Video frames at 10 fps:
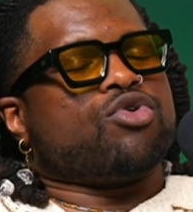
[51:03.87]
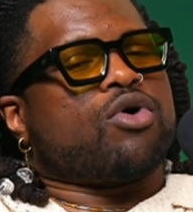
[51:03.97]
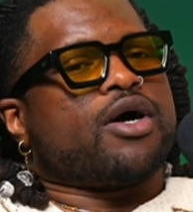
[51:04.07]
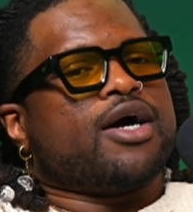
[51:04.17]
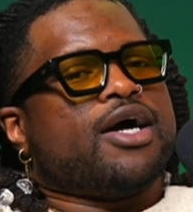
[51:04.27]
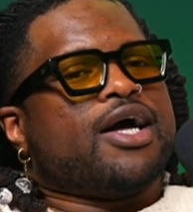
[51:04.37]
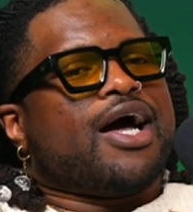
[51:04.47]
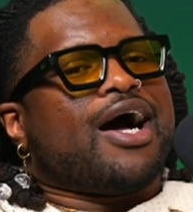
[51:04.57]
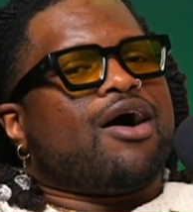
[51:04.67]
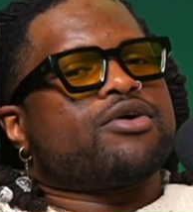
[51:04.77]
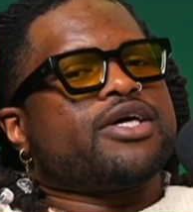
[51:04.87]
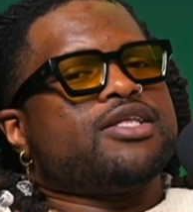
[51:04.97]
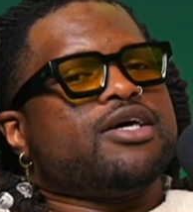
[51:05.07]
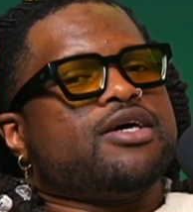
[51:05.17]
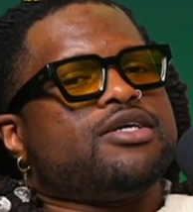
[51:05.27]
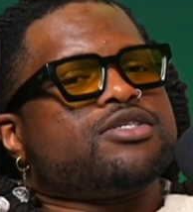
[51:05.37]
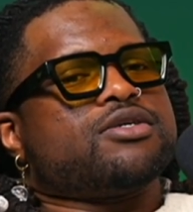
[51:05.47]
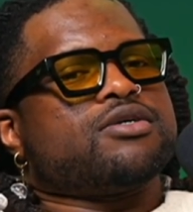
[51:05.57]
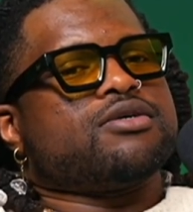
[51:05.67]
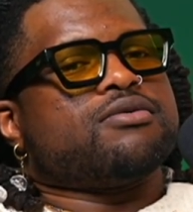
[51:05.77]
or how can they
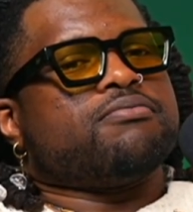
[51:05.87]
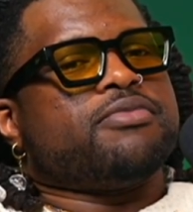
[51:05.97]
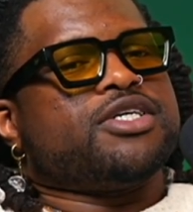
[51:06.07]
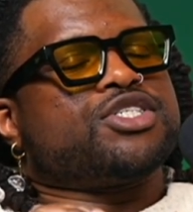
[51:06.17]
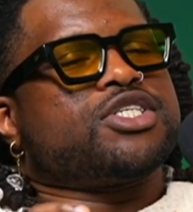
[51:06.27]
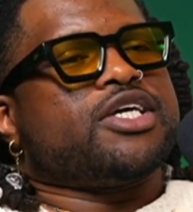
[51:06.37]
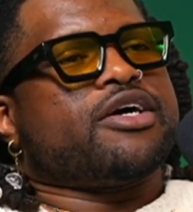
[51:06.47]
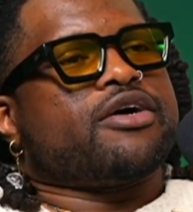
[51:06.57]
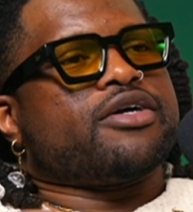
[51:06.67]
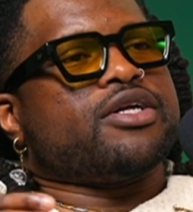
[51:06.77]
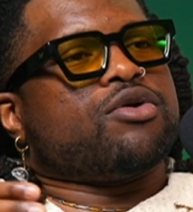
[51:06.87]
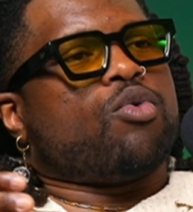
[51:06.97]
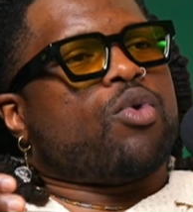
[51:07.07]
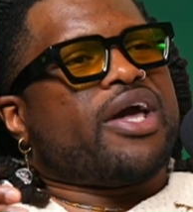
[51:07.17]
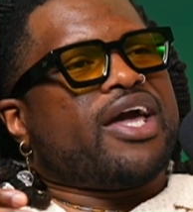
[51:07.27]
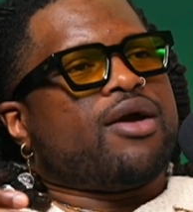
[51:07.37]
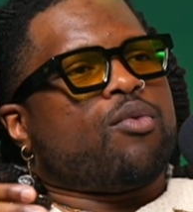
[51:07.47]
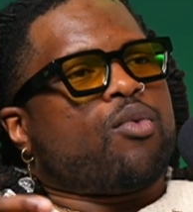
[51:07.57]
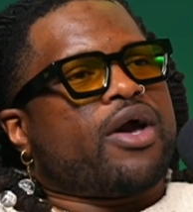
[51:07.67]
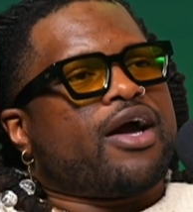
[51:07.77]
be steered in a way
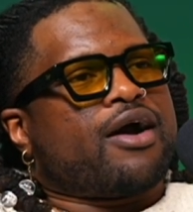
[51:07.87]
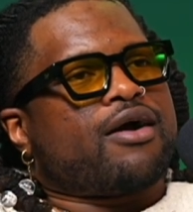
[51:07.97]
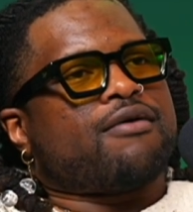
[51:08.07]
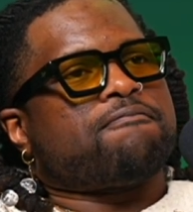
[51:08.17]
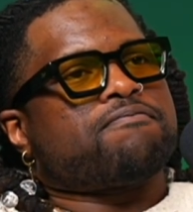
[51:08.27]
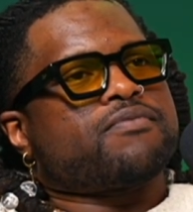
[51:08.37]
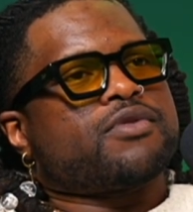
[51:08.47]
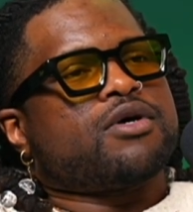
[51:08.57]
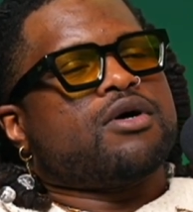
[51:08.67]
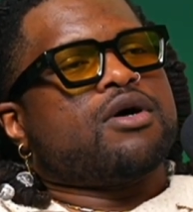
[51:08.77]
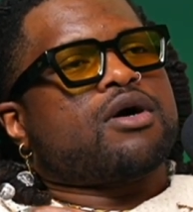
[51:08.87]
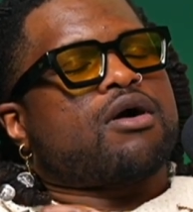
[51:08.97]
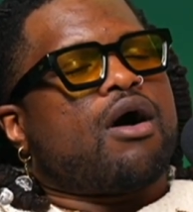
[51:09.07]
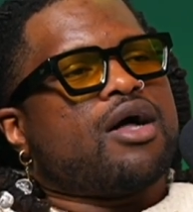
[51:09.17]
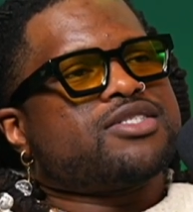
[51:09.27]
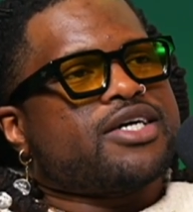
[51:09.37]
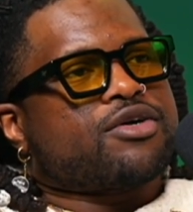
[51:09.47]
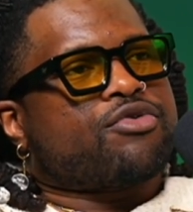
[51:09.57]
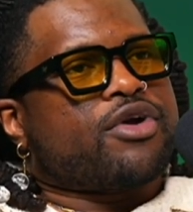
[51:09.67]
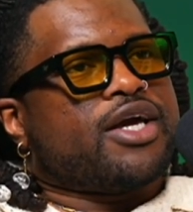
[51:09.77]
where
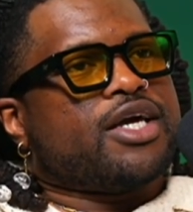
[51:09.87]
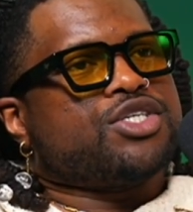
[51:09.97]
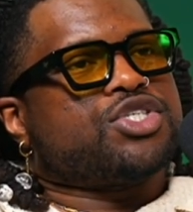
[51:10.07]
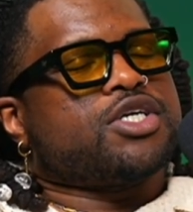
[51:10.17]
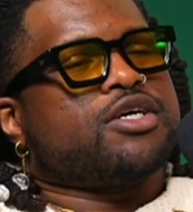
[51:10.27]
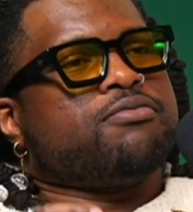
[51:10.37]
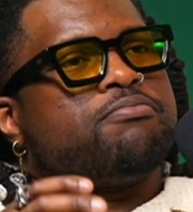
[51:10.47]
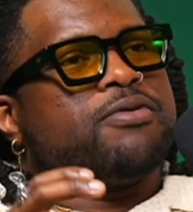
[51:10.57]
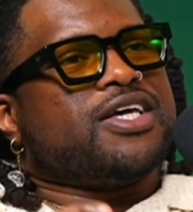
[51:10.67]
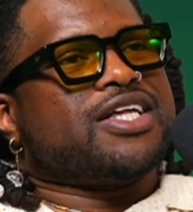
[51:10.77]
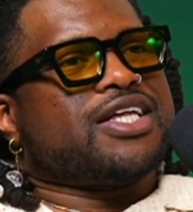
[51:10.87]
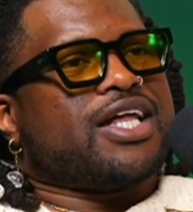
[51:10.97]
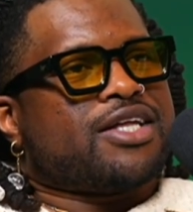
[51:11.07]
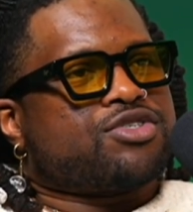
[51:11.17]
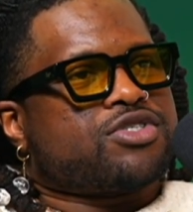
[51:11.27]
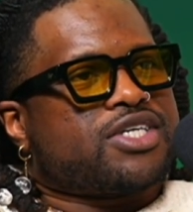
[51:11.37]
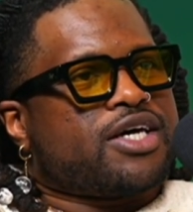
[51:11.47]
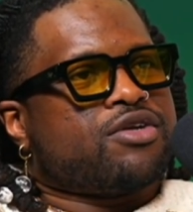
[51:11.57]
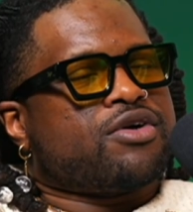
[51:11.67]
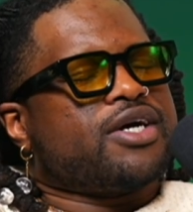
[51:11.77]
content creation, being an
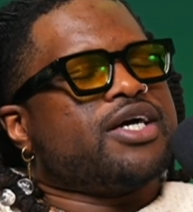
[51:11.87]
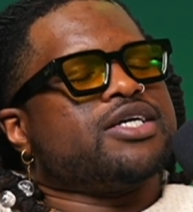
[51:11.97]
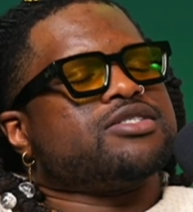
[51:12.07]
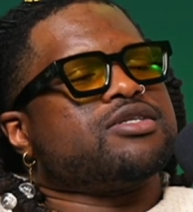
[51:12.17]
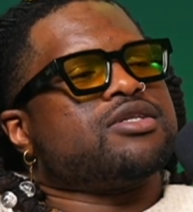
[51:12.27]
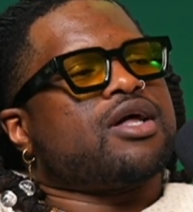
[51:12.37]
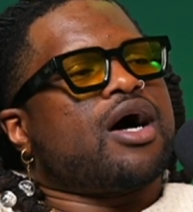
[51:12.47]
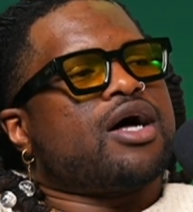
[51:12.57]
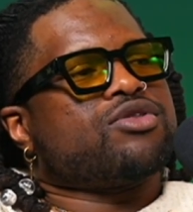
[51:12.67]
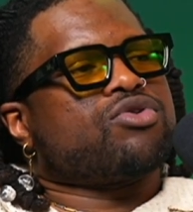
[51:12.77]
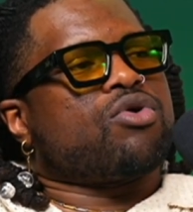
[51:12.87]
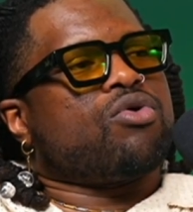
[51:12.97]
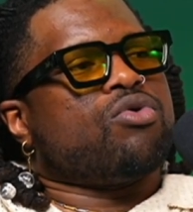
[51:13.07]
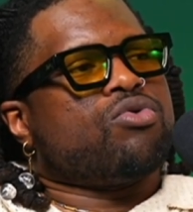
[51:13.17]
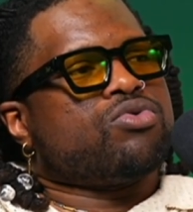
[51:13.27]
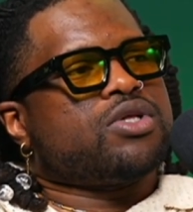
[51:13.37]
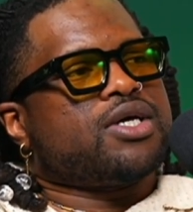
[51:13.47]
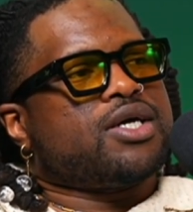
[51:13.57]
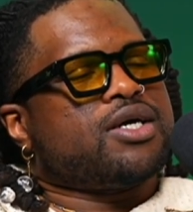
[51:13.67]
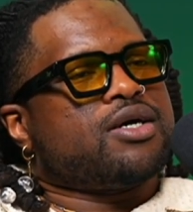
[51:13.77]
entertainer, is not the
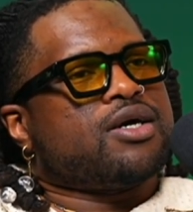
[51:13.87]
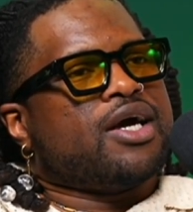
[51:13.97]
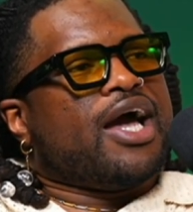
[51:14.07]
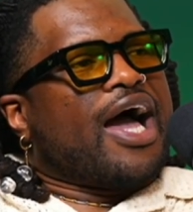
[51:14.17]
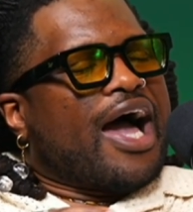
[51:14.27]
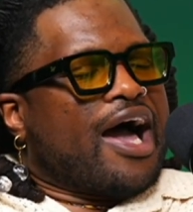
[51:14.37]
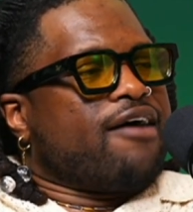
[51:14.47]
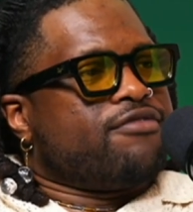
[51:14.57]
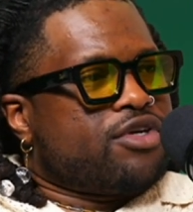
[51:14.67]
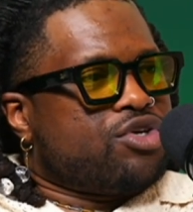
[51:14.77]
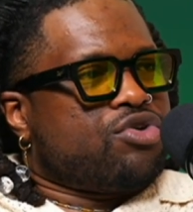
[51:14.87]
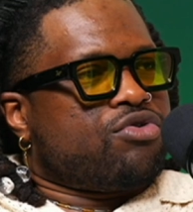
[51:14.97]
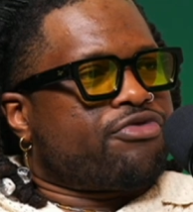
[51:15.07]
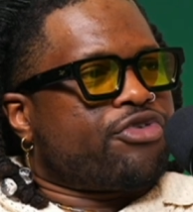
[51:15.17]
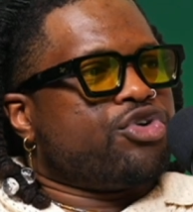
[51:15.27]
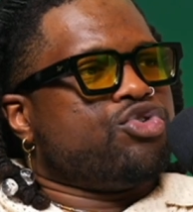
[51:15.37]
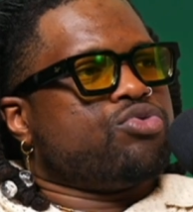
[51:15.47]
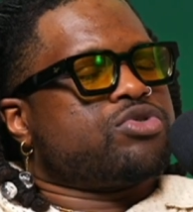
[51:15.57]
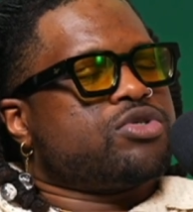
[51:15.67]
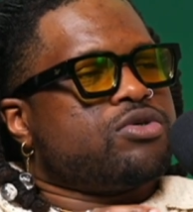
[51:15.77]
only avenue for you
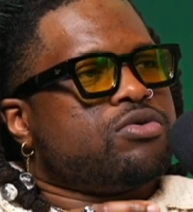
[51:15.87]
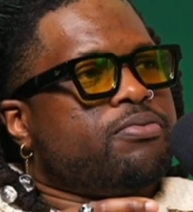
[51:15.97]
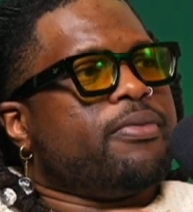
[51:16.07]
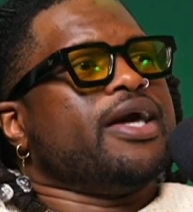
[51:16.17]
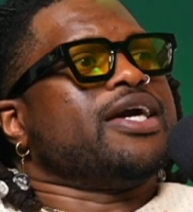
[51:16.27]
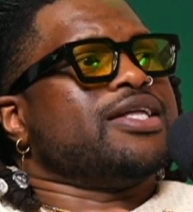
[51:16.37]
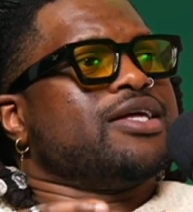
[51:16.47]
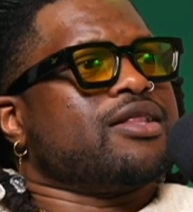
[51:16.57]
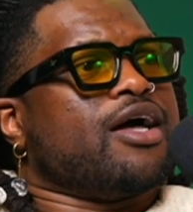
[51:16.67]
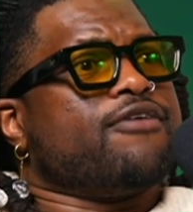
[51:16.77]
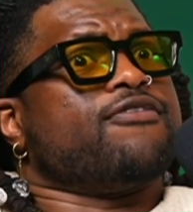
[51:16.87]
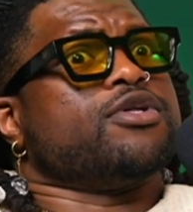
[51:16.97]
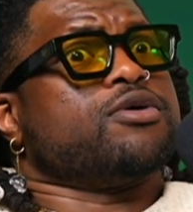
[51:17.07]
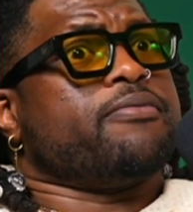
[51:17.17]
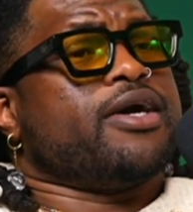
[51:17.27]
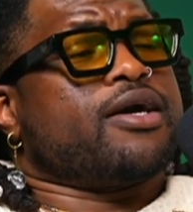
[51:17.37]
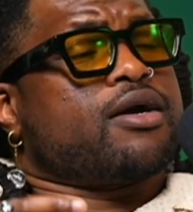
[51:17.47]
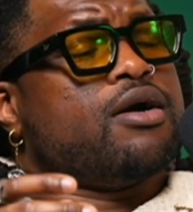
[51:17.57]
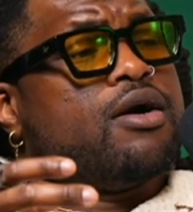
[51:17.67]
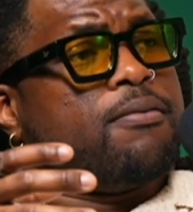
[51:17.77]
to make it in life and to make
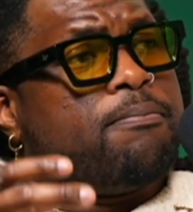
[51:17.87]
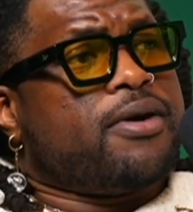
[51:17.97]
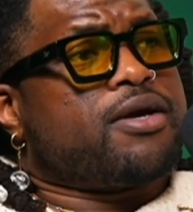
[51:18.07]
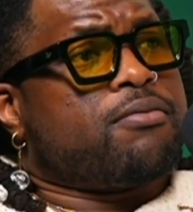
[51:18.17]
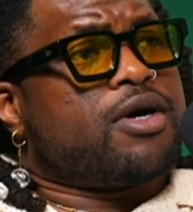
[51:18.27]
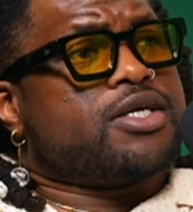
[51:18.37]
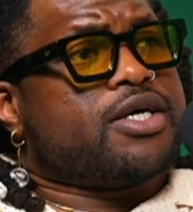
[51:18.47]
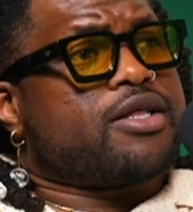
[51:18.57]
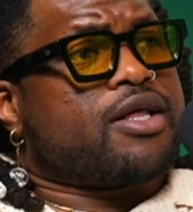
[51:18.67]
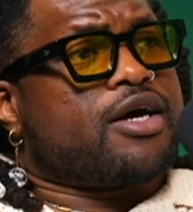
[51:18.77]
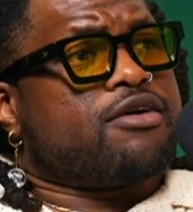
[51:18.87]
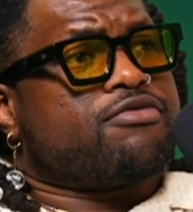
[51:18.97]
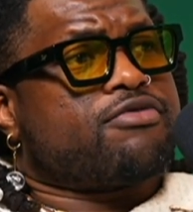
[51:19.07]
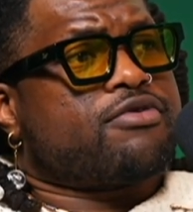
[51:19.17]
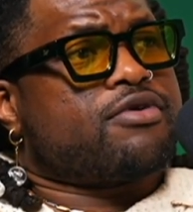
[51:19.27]
big money in life?